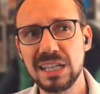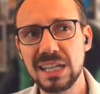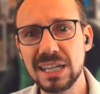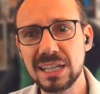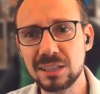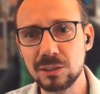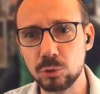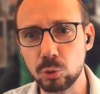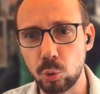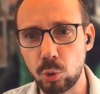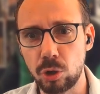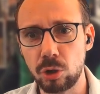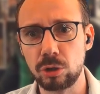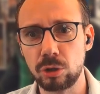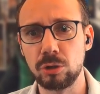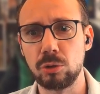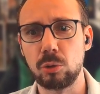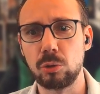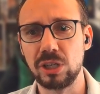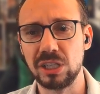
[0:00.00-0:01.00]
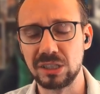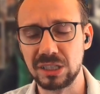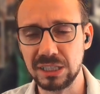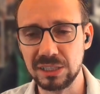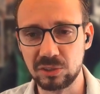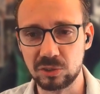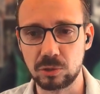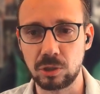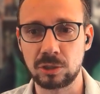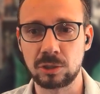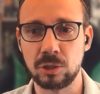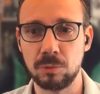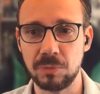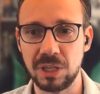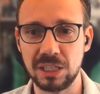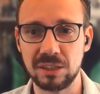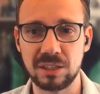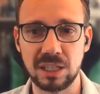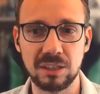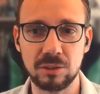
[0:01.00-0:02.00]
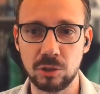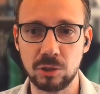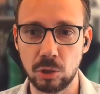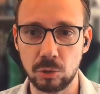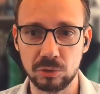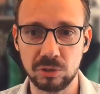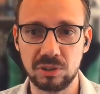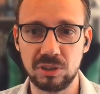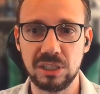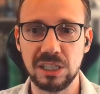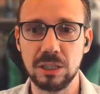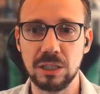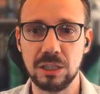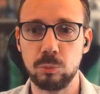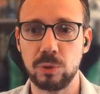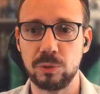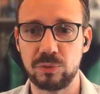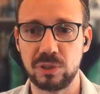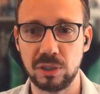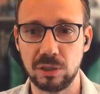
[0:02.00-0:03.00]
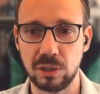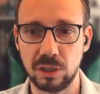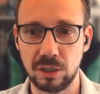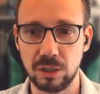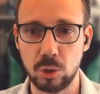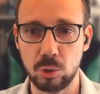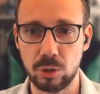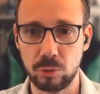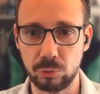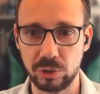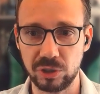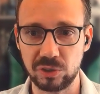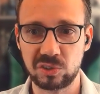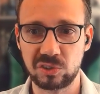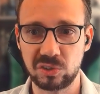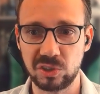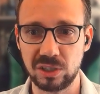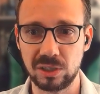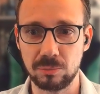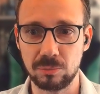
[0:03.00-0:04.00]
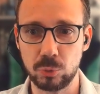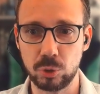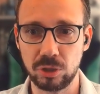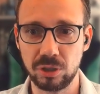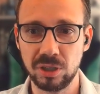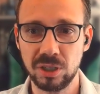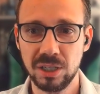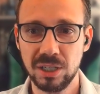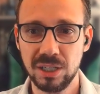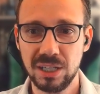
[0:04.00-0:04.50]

ignore or at least document and don't deal with the lower risks anymore.